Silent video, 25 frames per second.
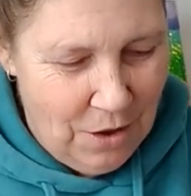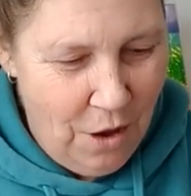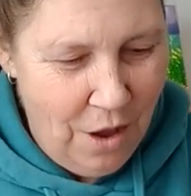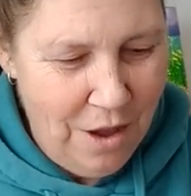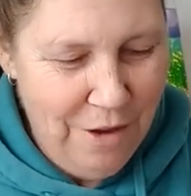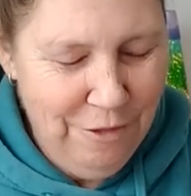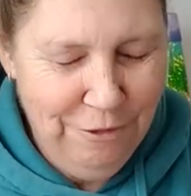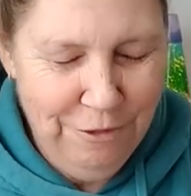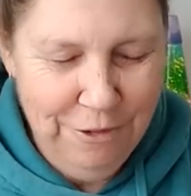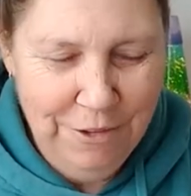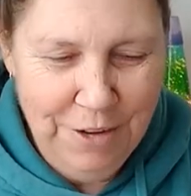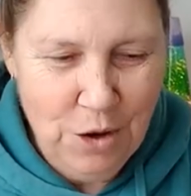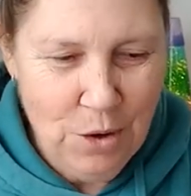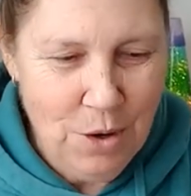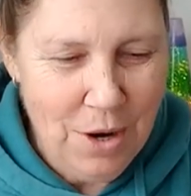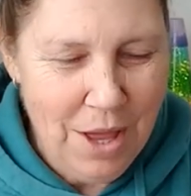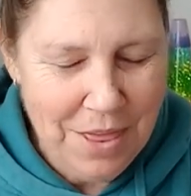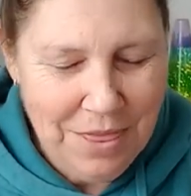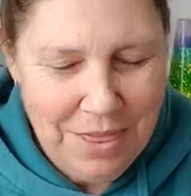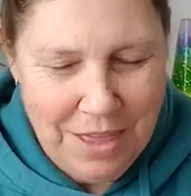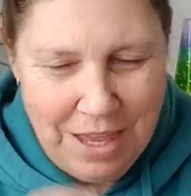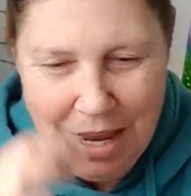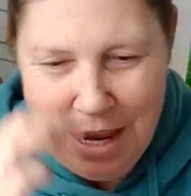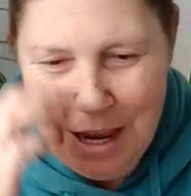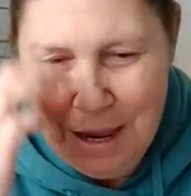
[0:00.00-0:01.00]
feel
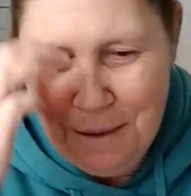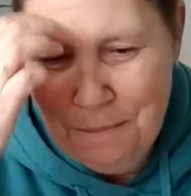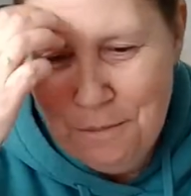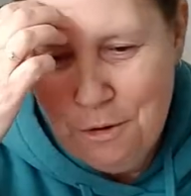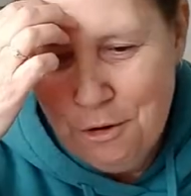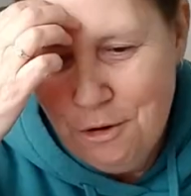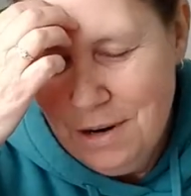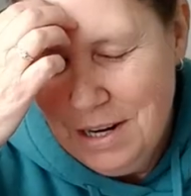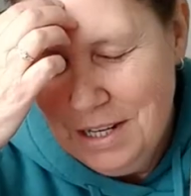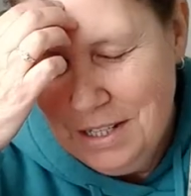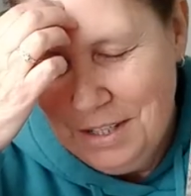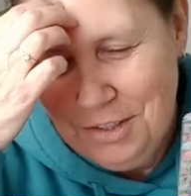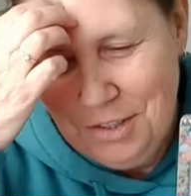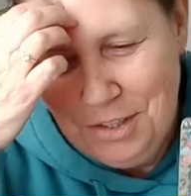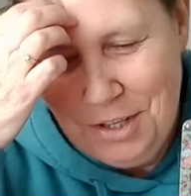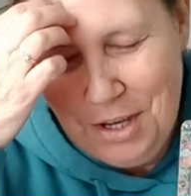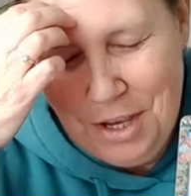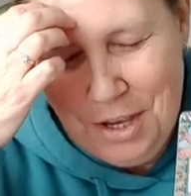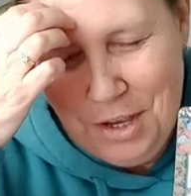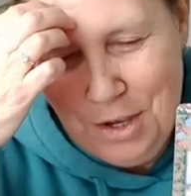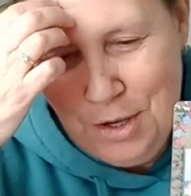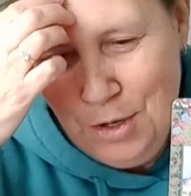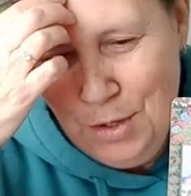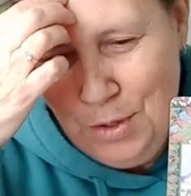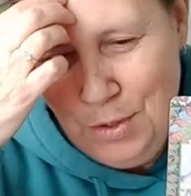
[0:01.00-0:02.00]
like the Empress
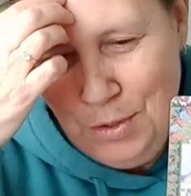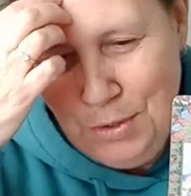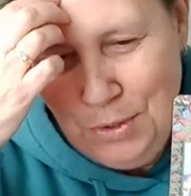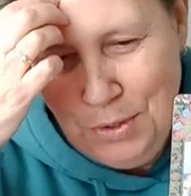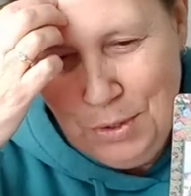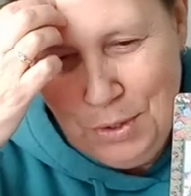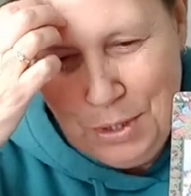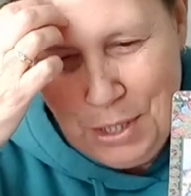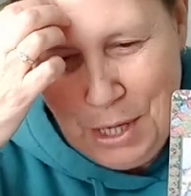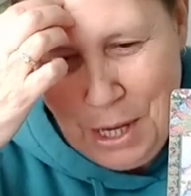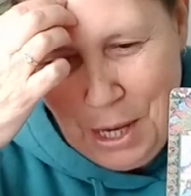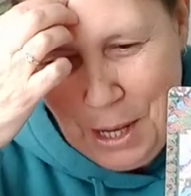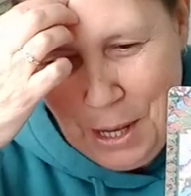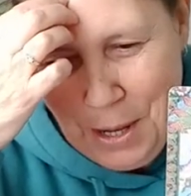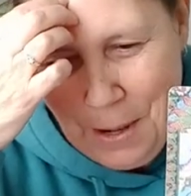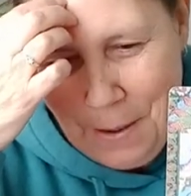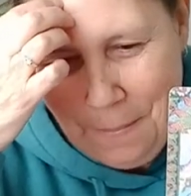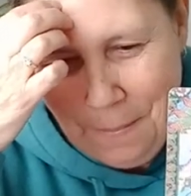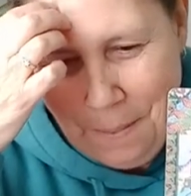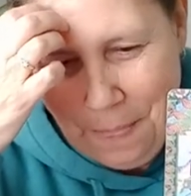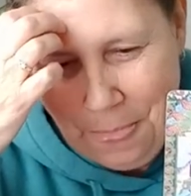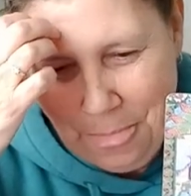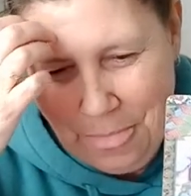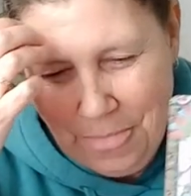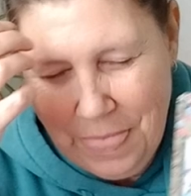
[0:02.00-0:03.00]
is,
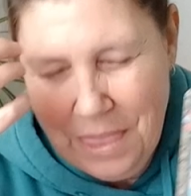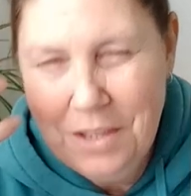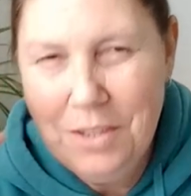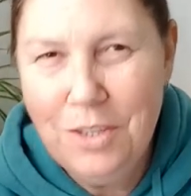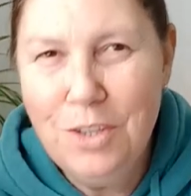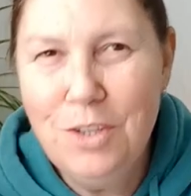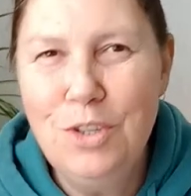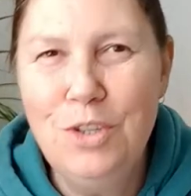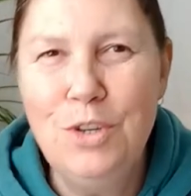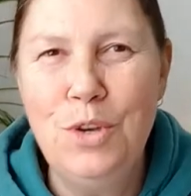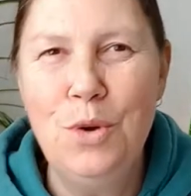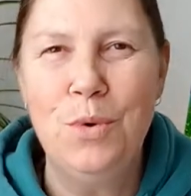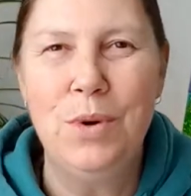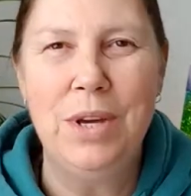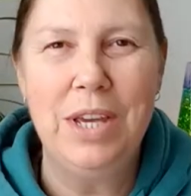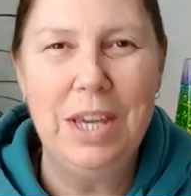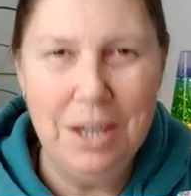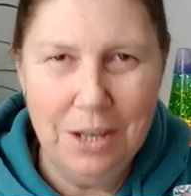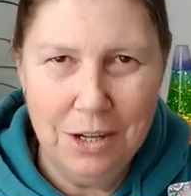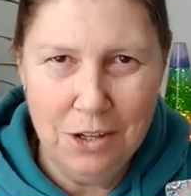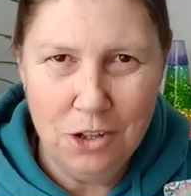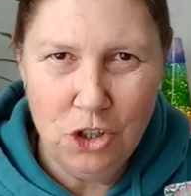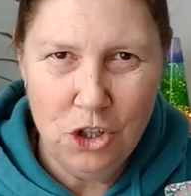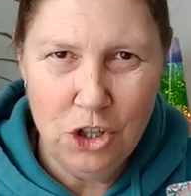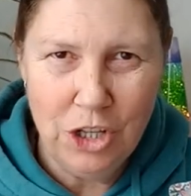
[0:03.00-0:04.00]
this is your
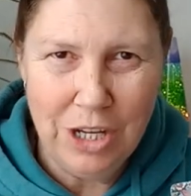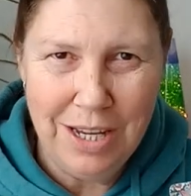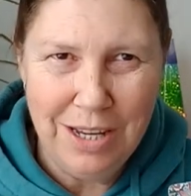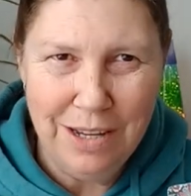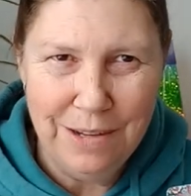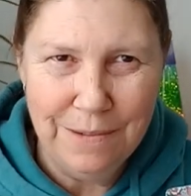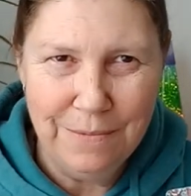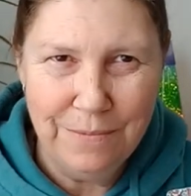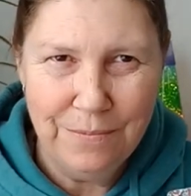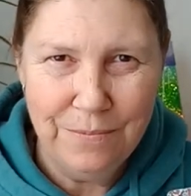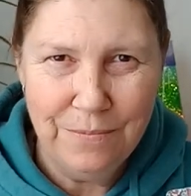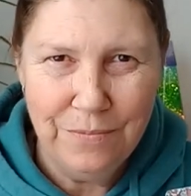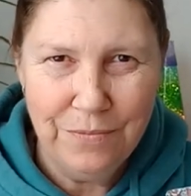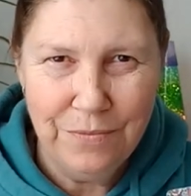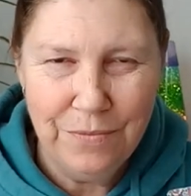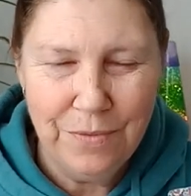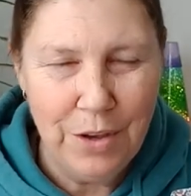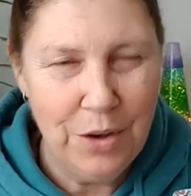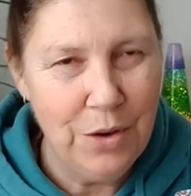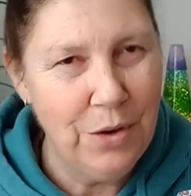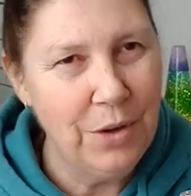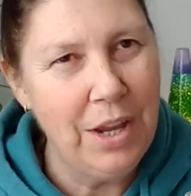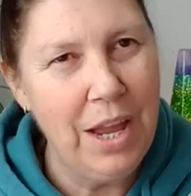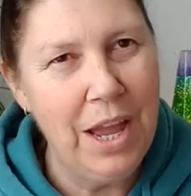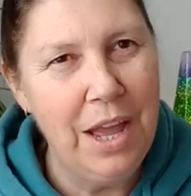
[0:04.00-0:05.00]
energy,
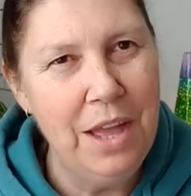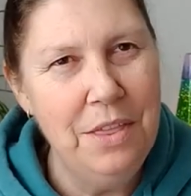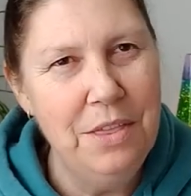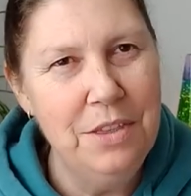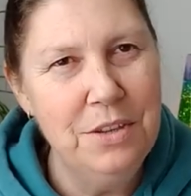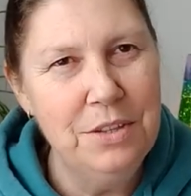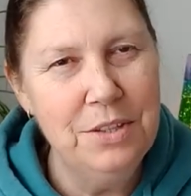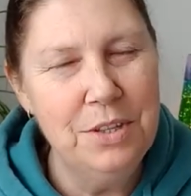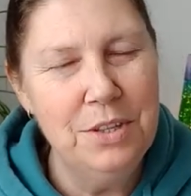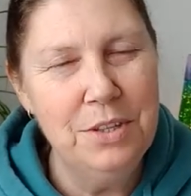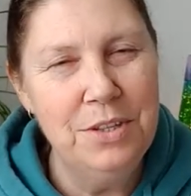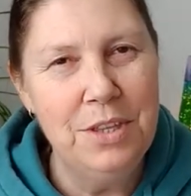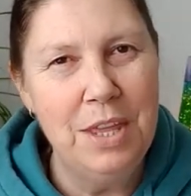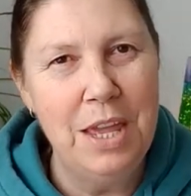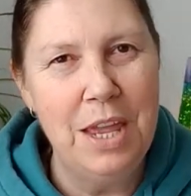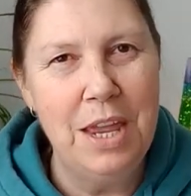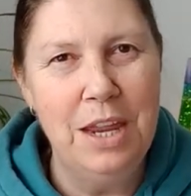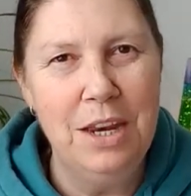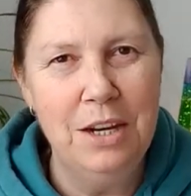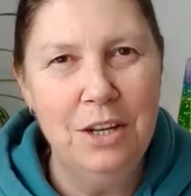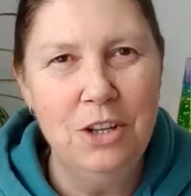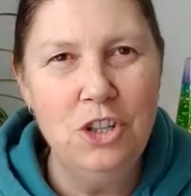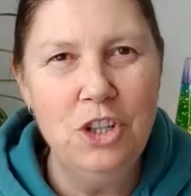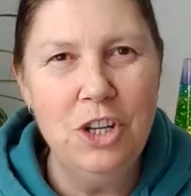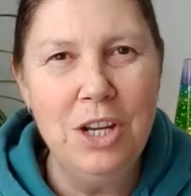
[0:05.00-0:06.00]
okay, this is the
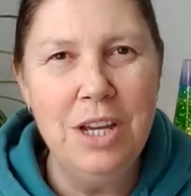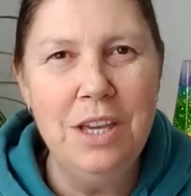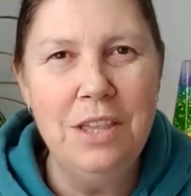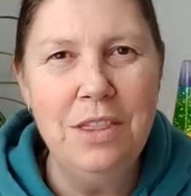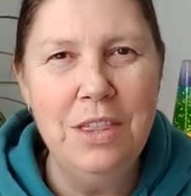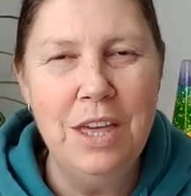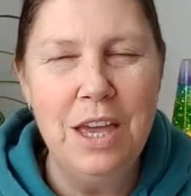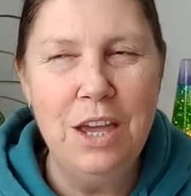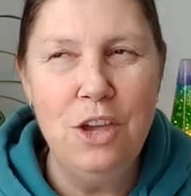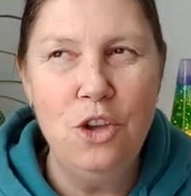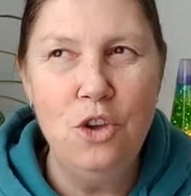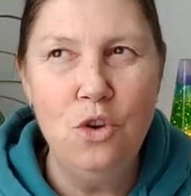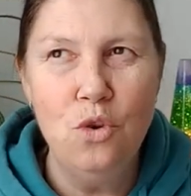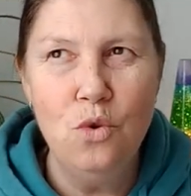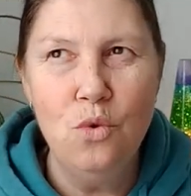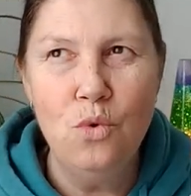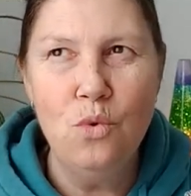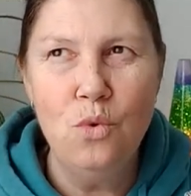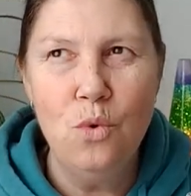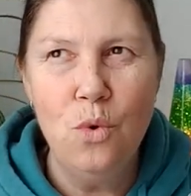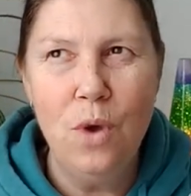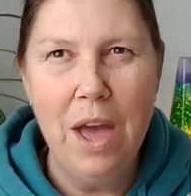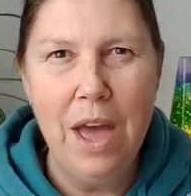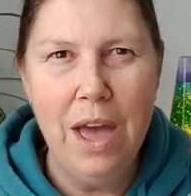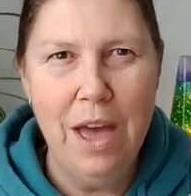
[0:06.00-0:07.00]
energy that
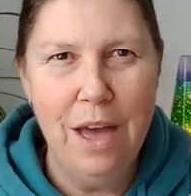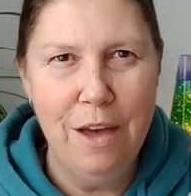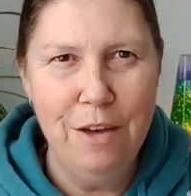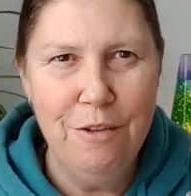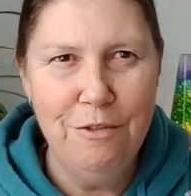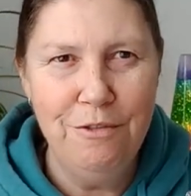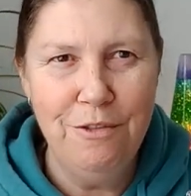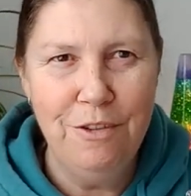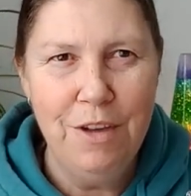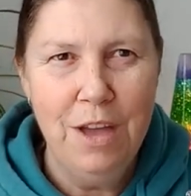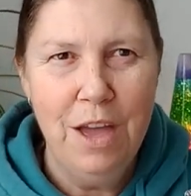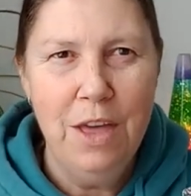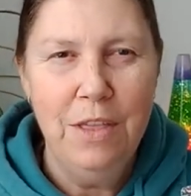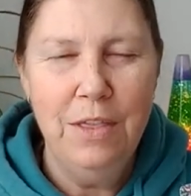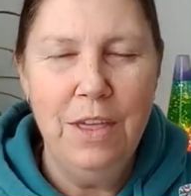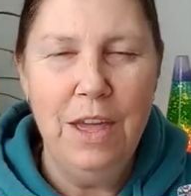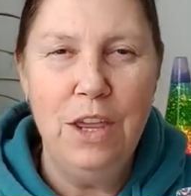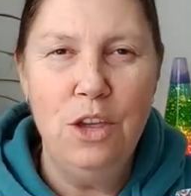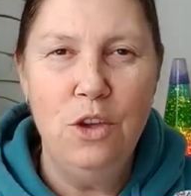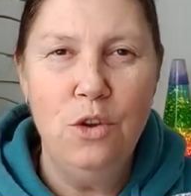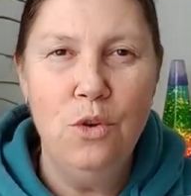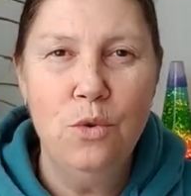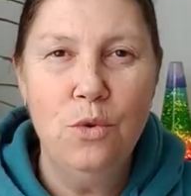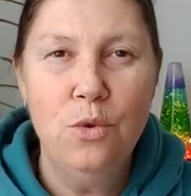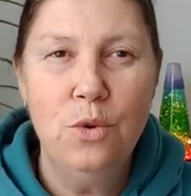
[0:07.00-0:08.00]
you have, that
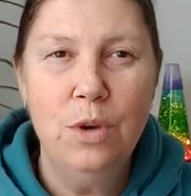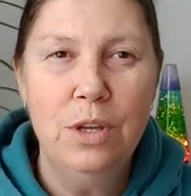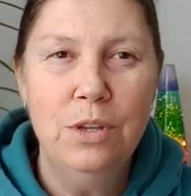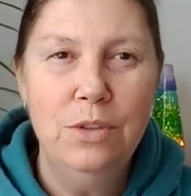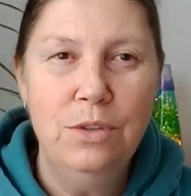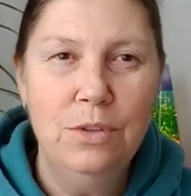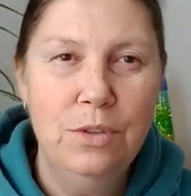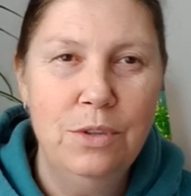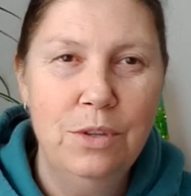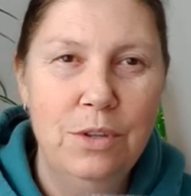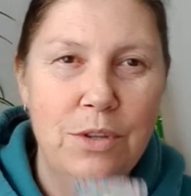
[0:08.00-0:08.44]
you can